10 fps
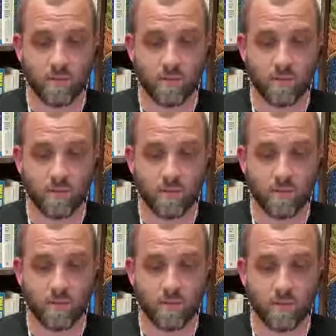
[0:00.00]

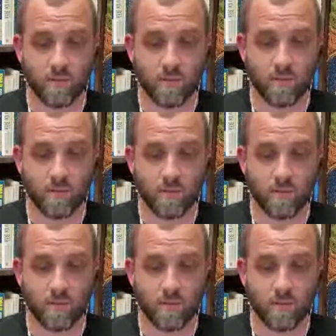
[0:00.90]
that he would consider
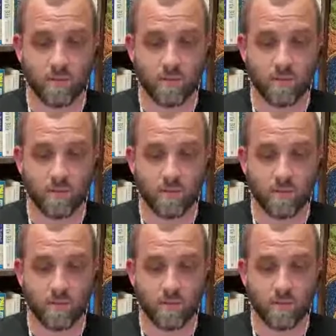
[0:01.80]
me worthy to
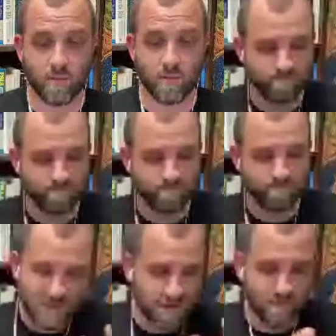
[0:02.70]
suffer,
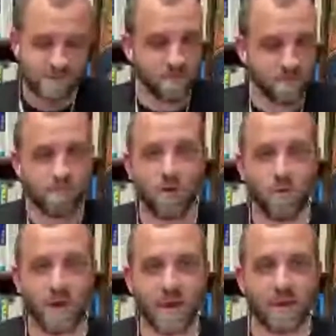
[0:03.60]
in some small
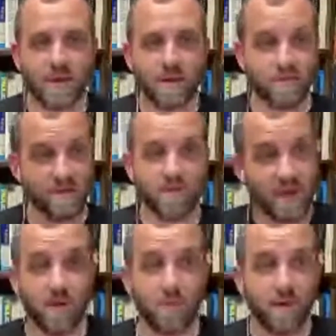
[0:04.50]
way for
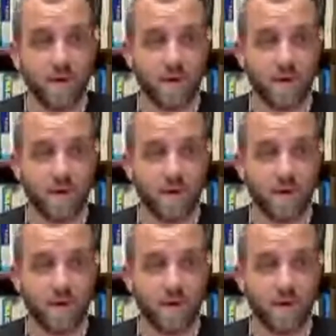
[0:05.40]
him.